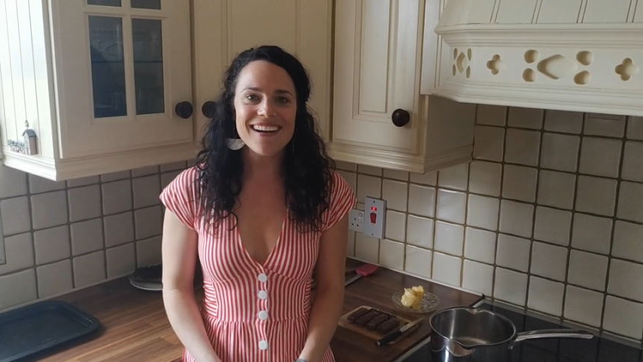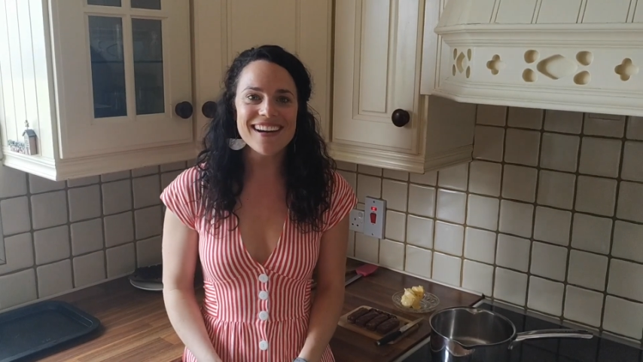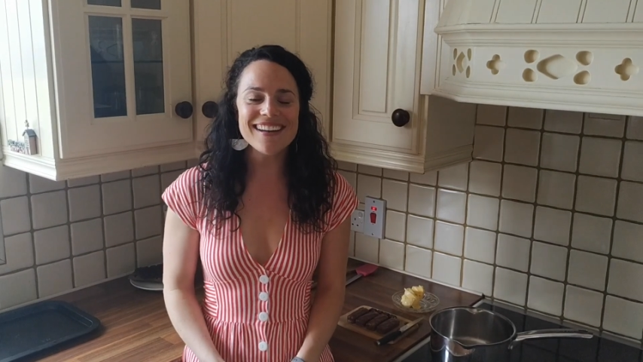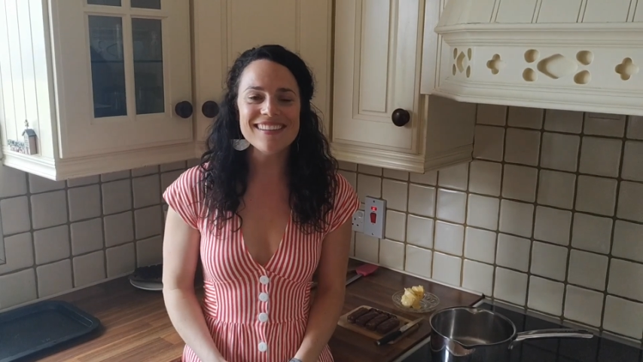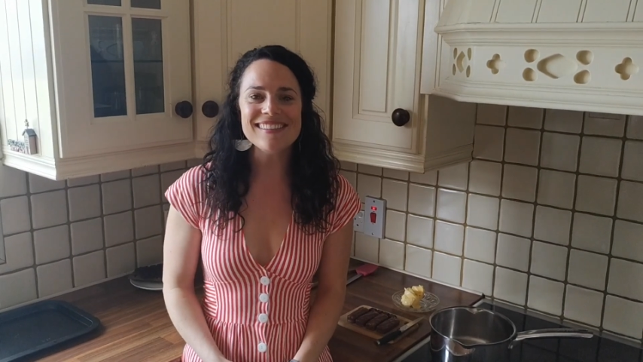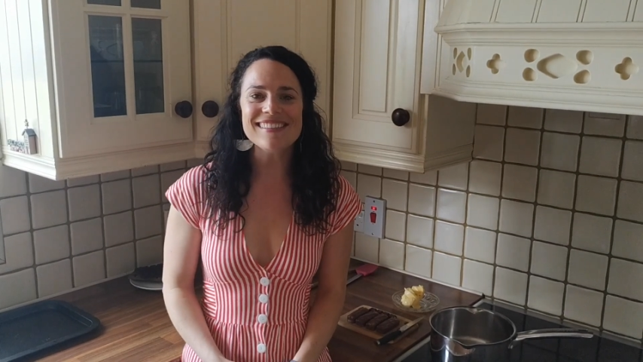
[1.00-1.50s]

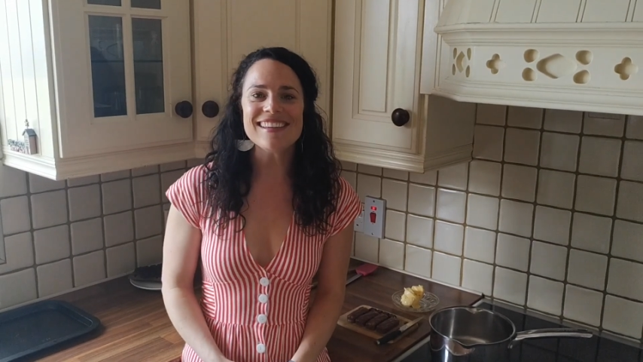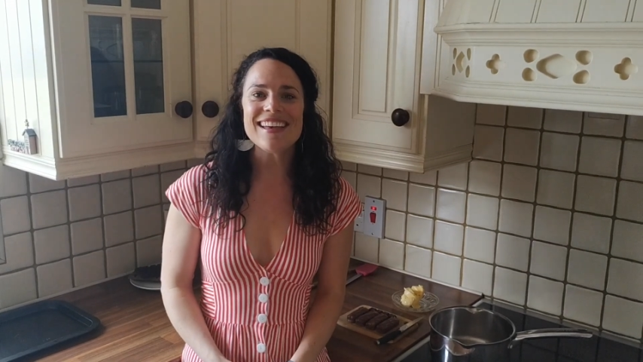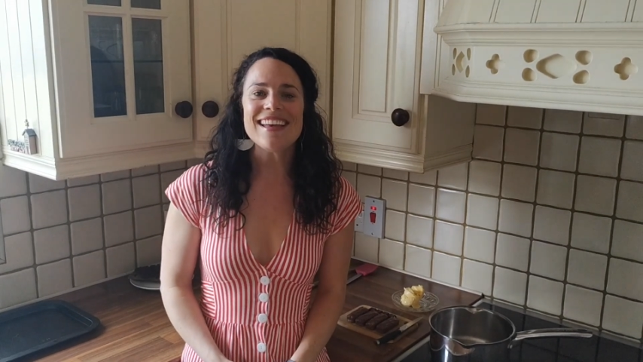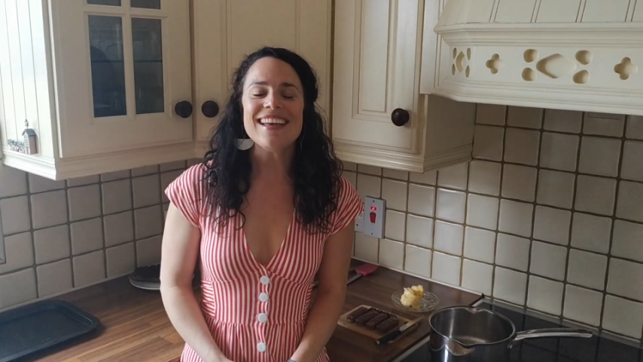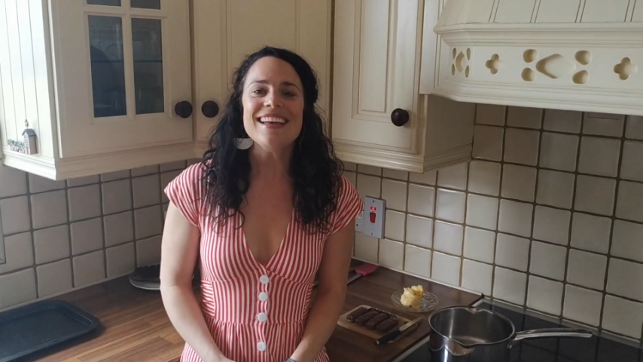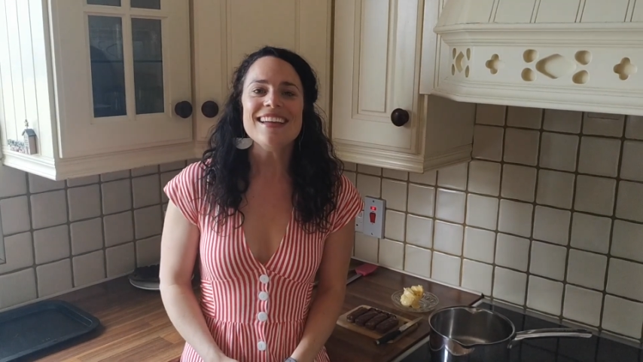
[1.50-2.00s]
guys!
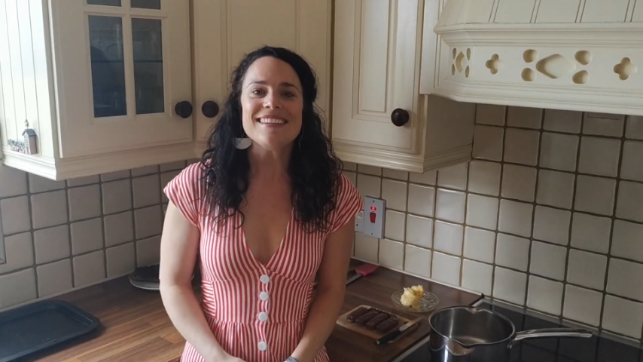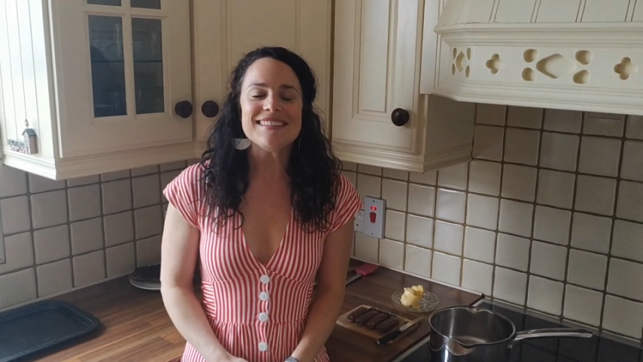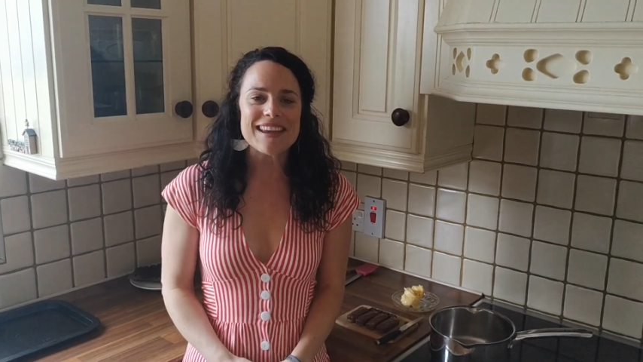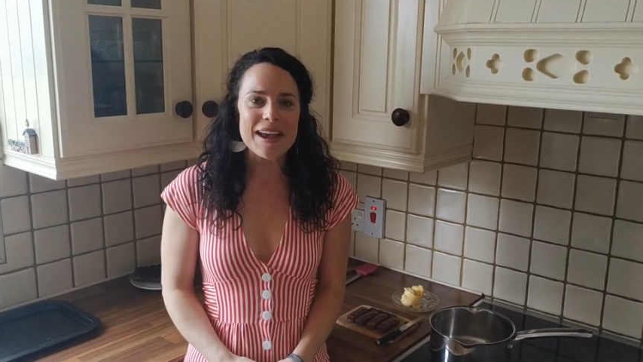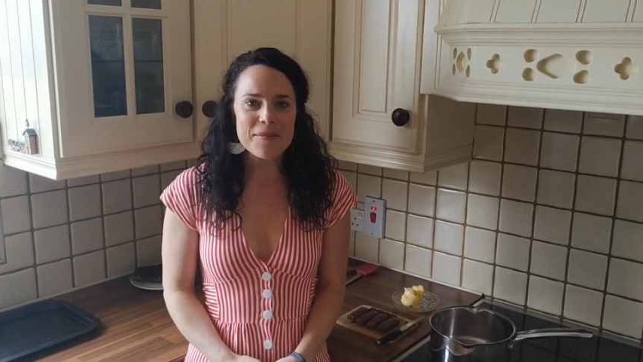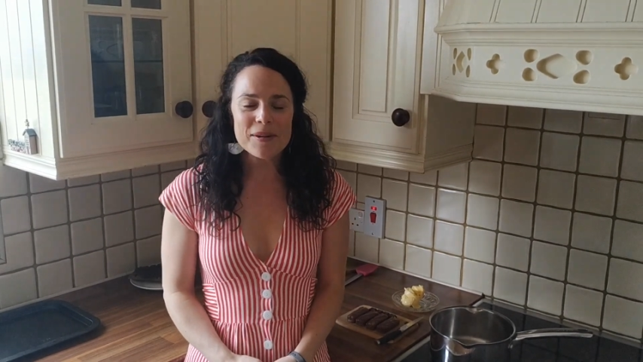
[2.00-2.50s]

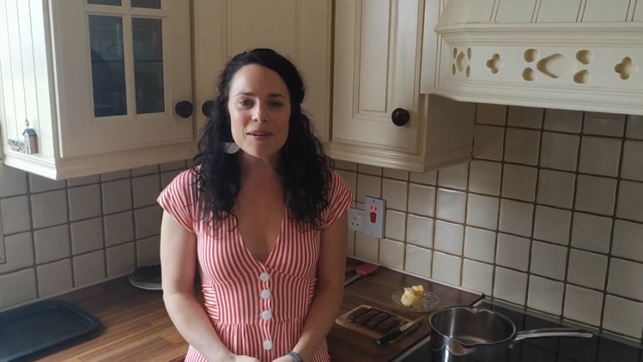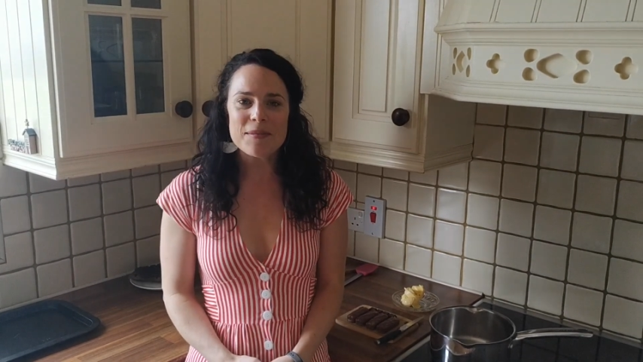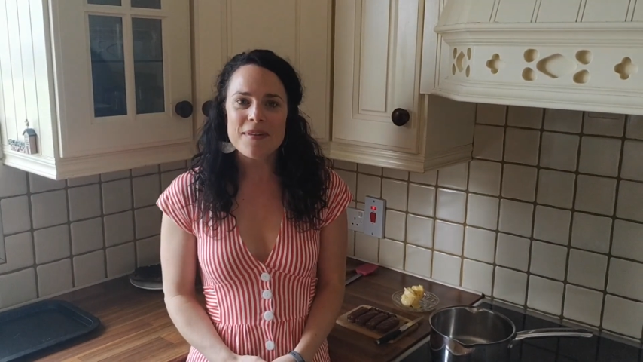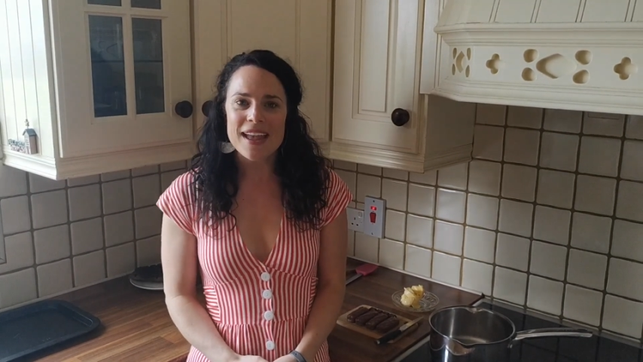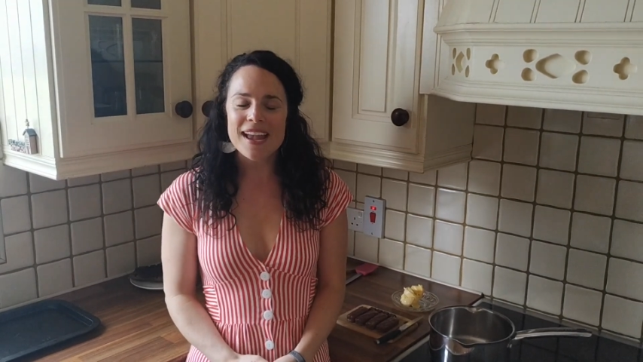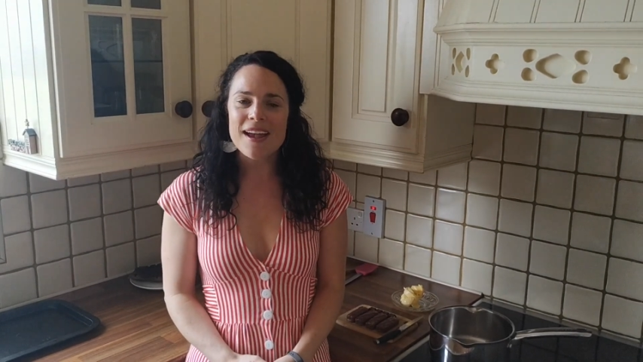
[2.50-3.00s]
Today we're going
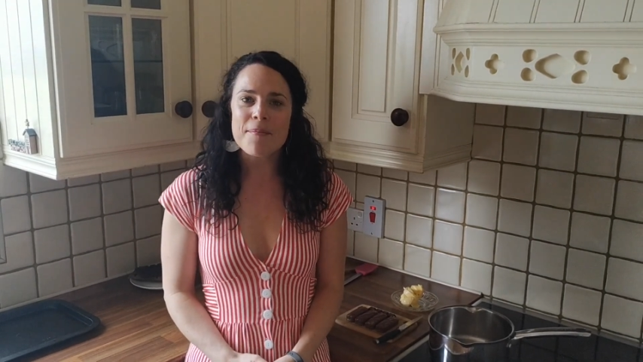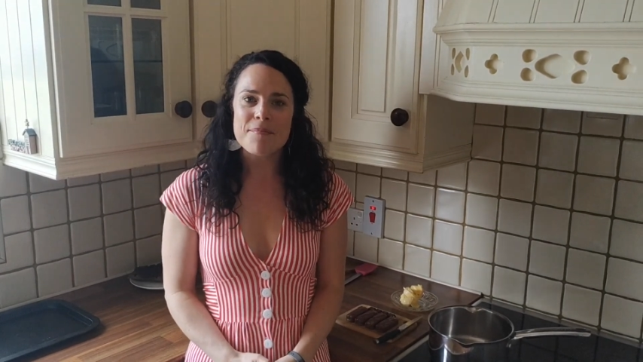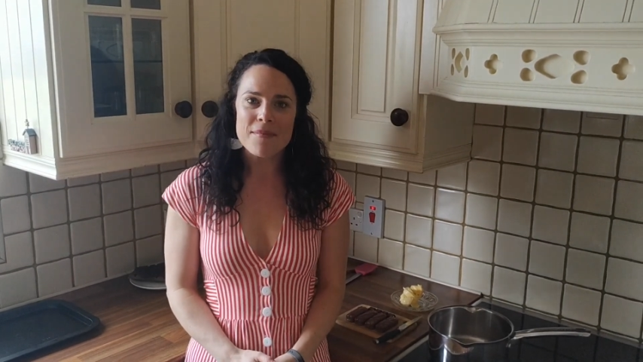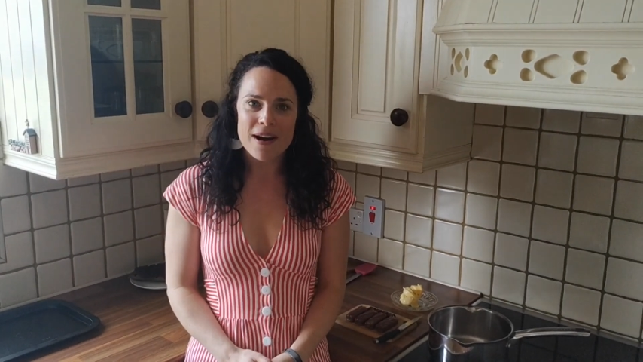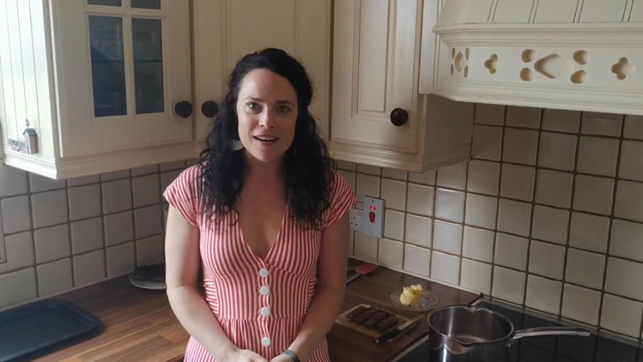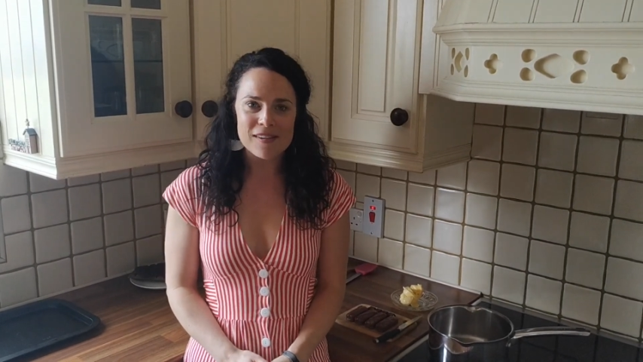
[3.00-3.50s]
to make
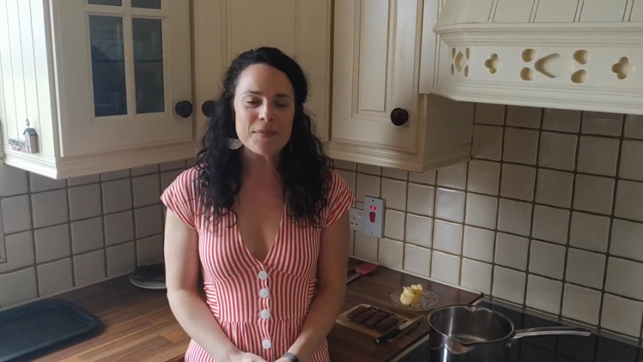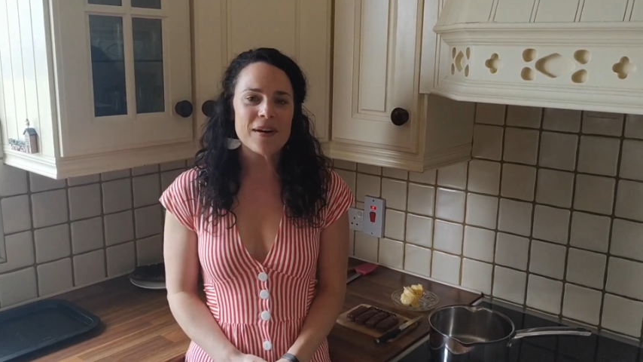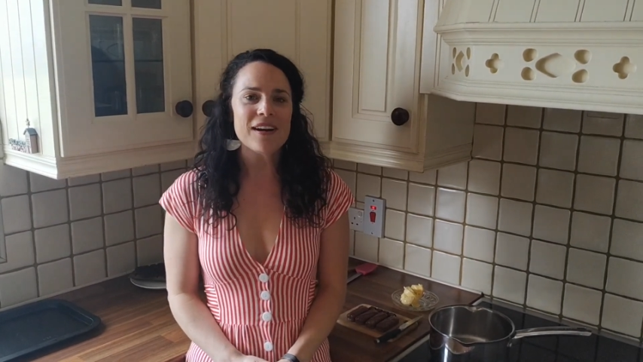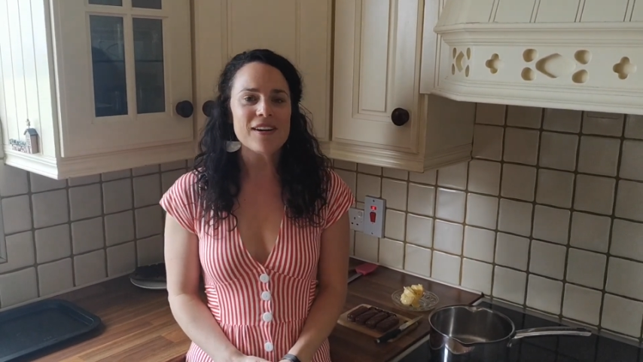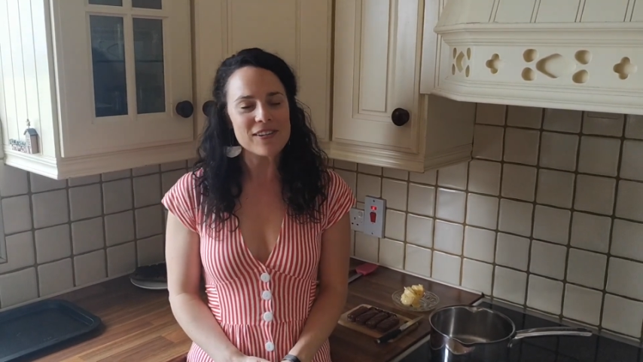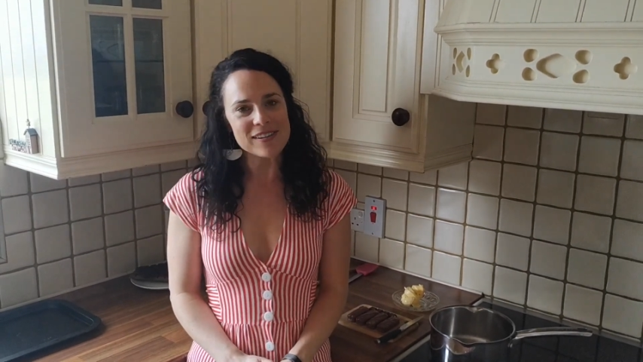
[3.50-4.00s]
Mars
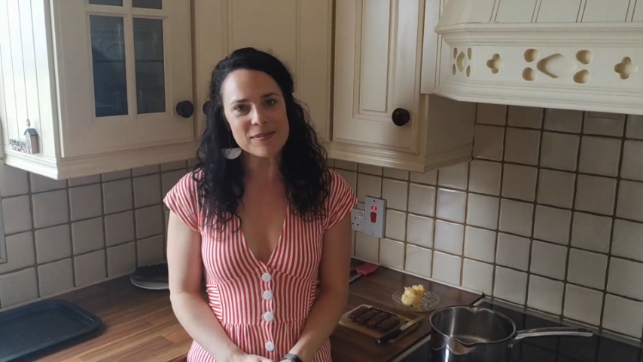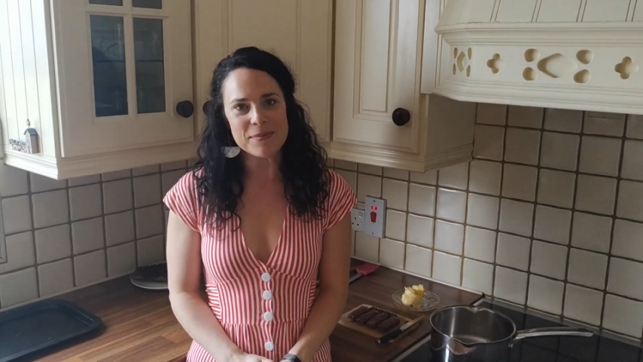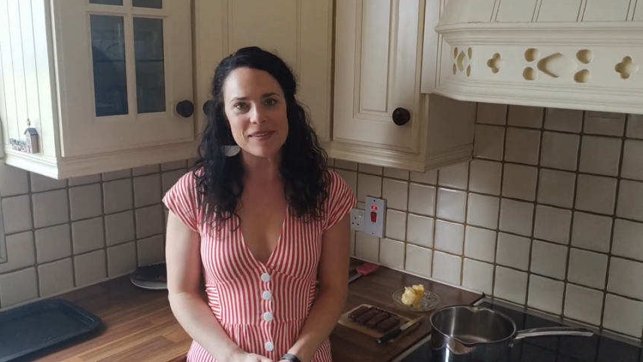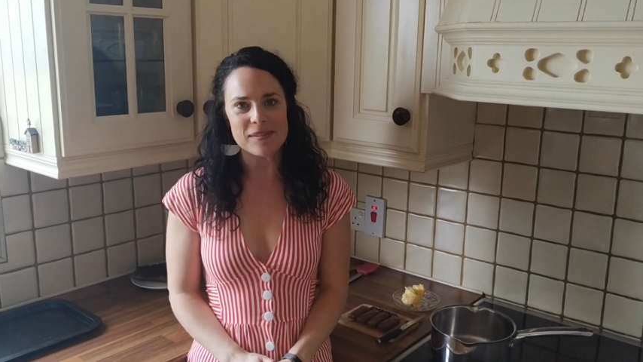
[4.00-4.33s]
Bar Krispie